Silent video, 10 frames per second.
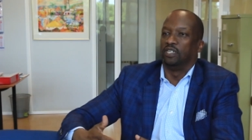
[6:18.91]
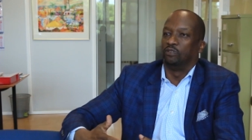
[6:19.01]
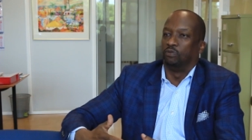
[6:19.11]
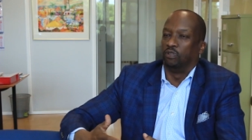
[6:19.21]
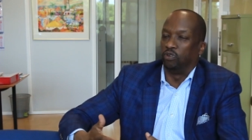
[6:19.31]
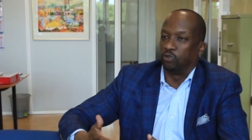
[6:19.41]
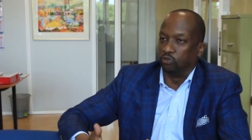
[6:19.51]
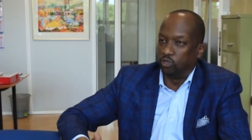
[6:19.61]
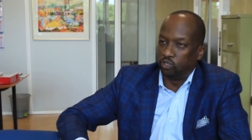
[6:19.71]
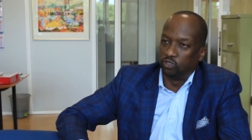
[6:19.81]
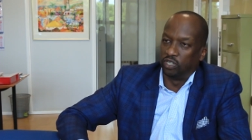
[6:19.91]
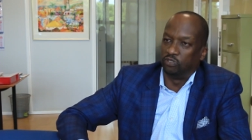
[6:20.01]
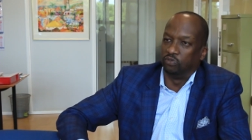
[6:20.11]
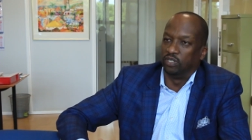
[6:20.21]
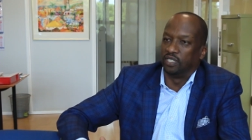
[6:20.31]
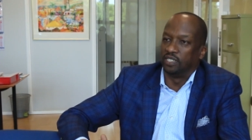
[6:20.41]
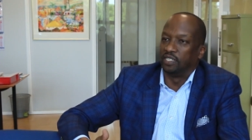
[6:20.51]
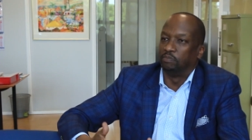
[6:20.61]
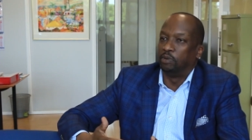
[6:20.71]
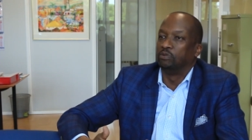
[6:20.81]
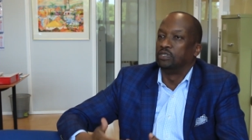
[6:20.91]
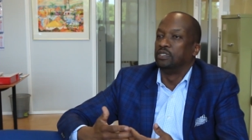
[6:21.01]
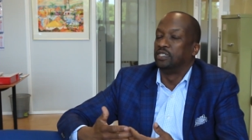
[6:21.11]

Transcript: get or the recognition that you get it's about